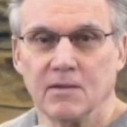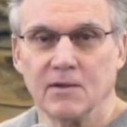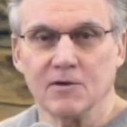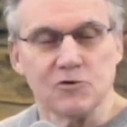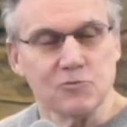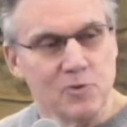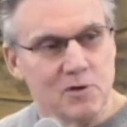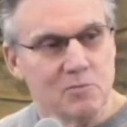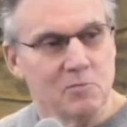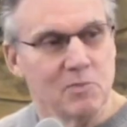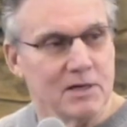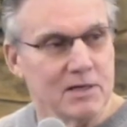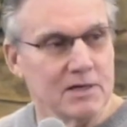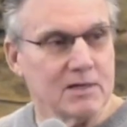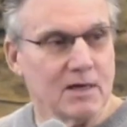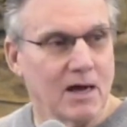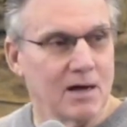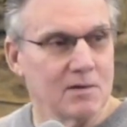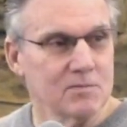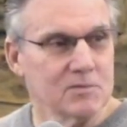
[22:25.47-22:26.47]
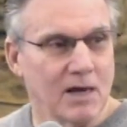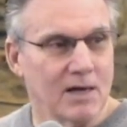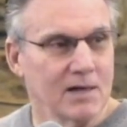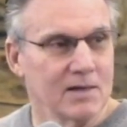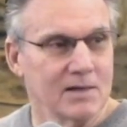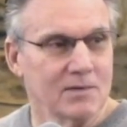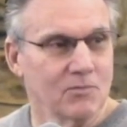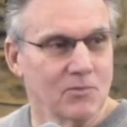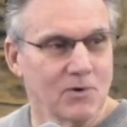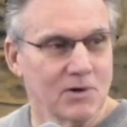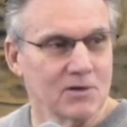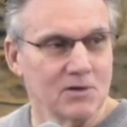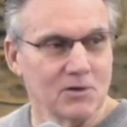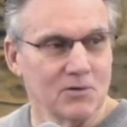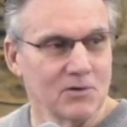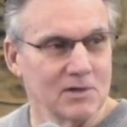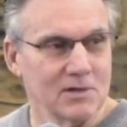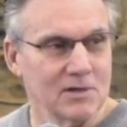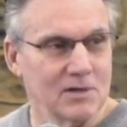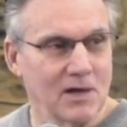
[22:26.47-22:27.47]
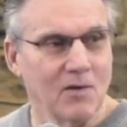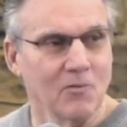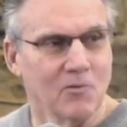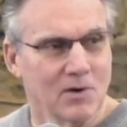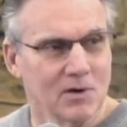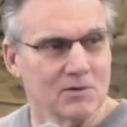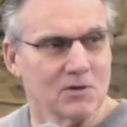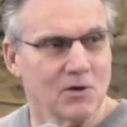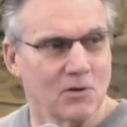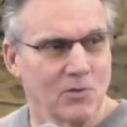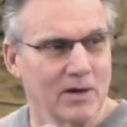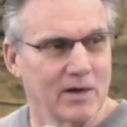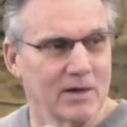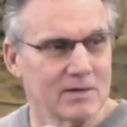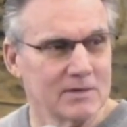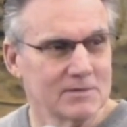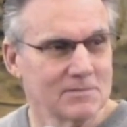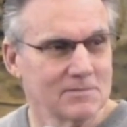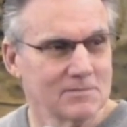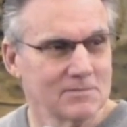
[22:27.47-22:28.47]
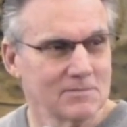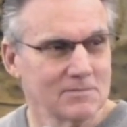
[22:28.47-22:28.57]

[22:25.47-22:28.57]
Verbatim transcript: there's been many times I didn't want to do anything. I wanted to quit.